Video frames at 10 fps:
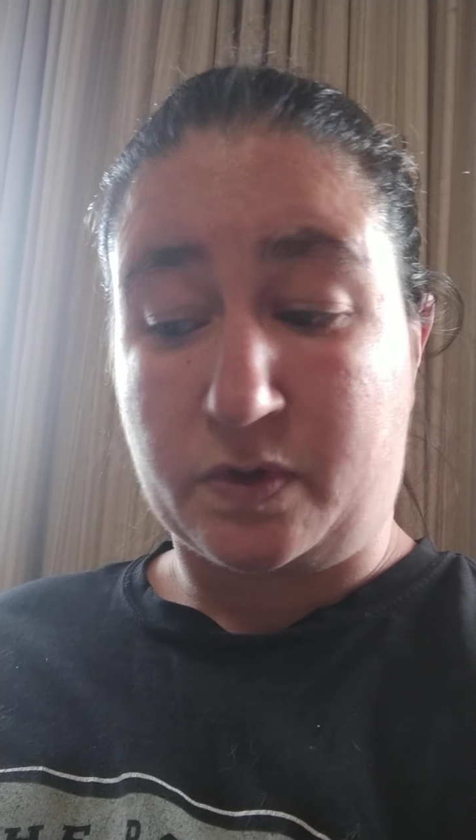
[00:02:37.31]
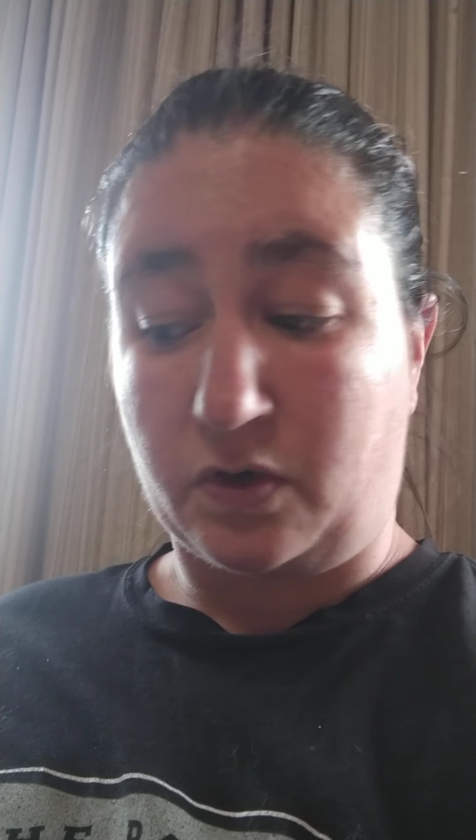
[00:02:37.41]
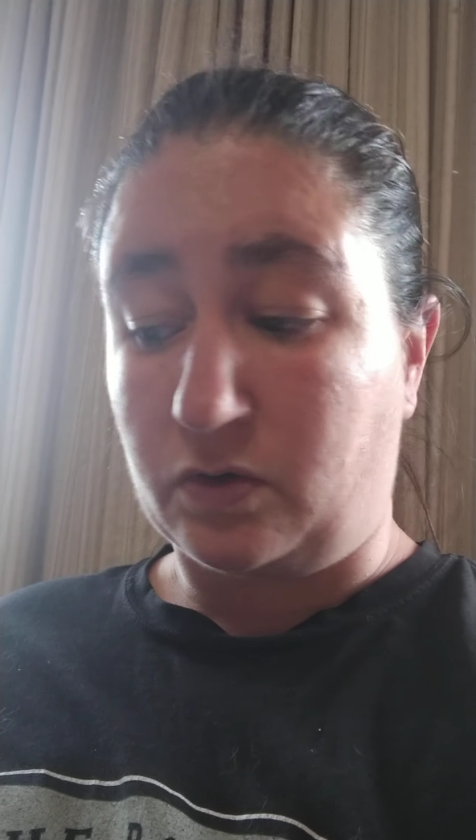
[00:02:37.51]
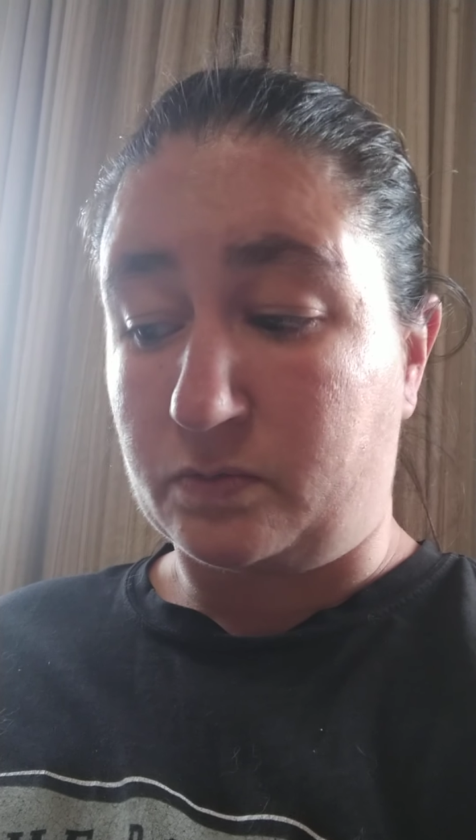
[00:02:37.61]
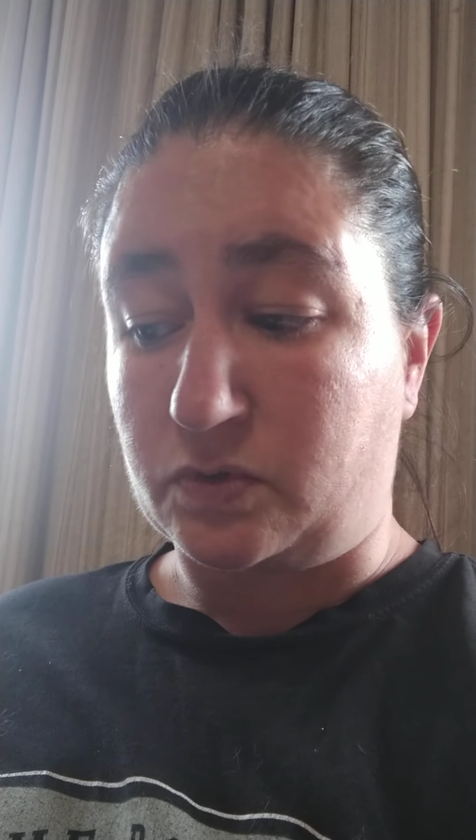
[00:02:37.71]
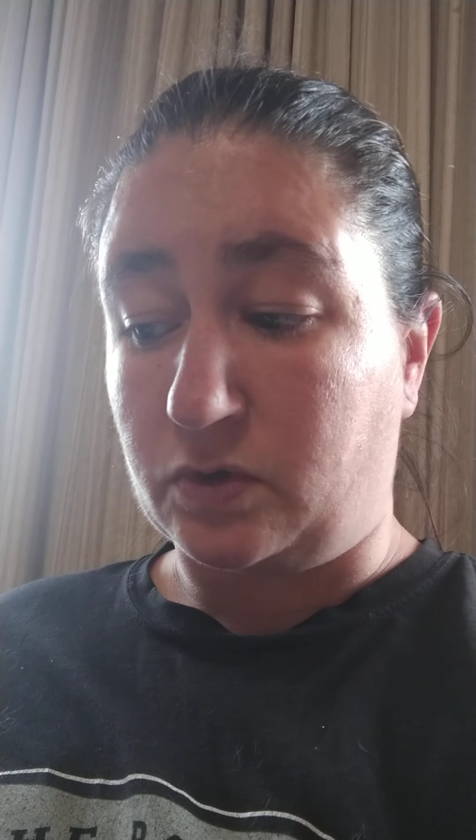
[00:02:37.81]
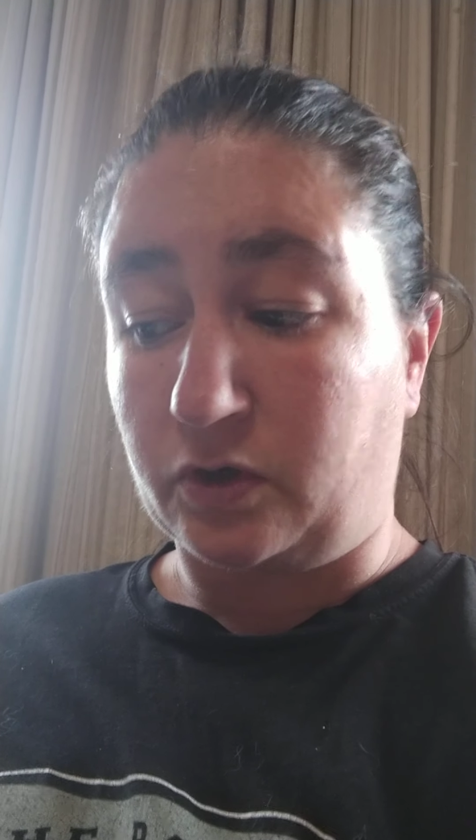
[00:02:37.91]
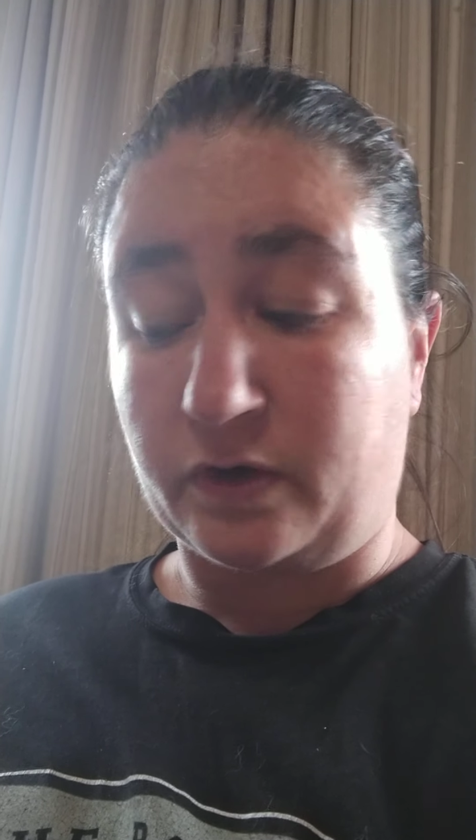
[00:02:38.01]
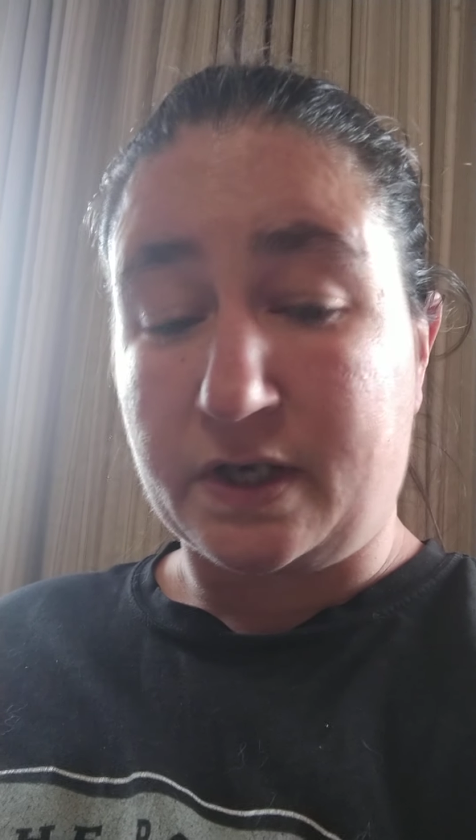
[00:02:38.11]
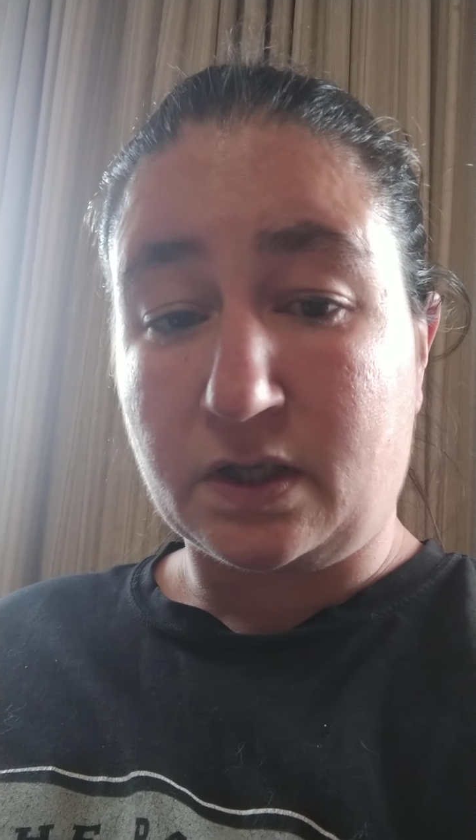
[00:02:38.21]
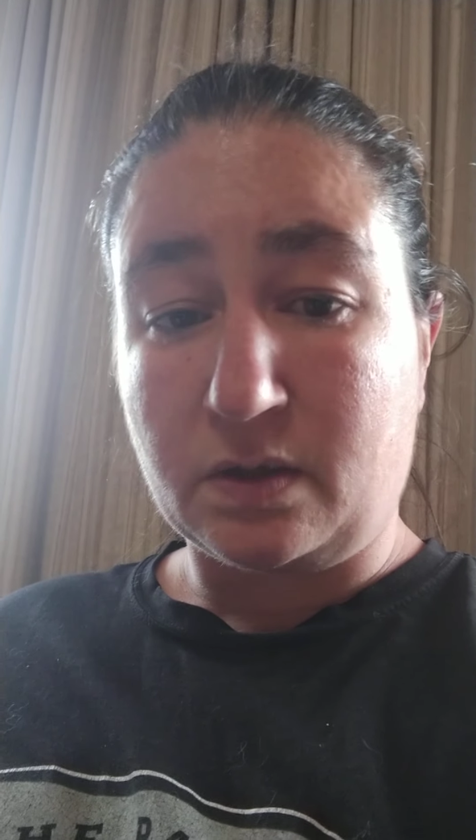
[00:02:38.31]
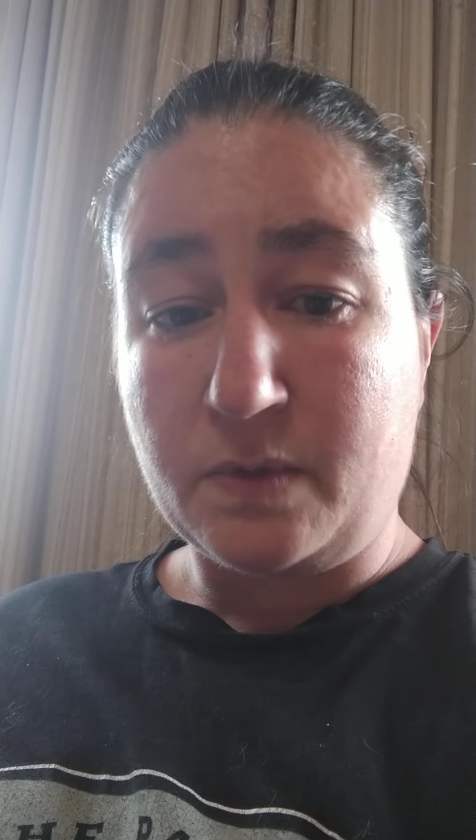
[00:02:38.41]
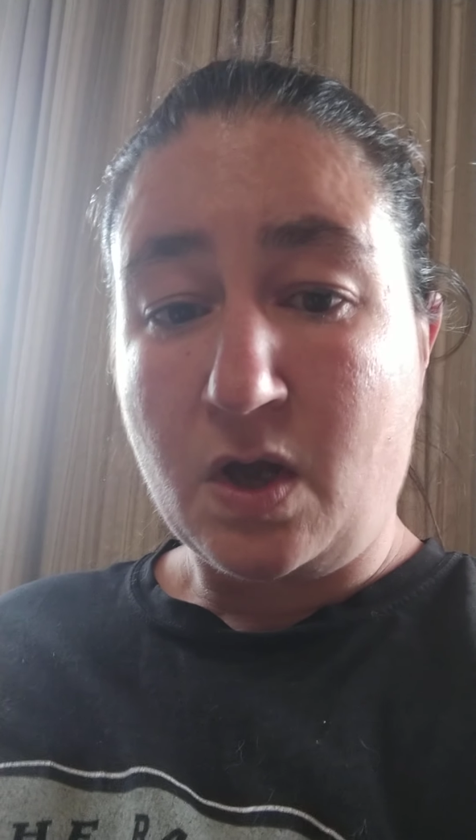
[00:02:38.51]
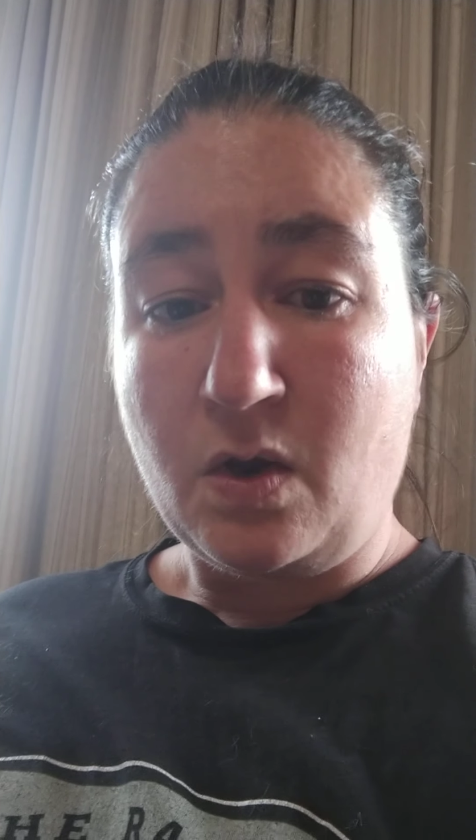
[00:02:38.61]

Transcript: with your homeschool curriculum,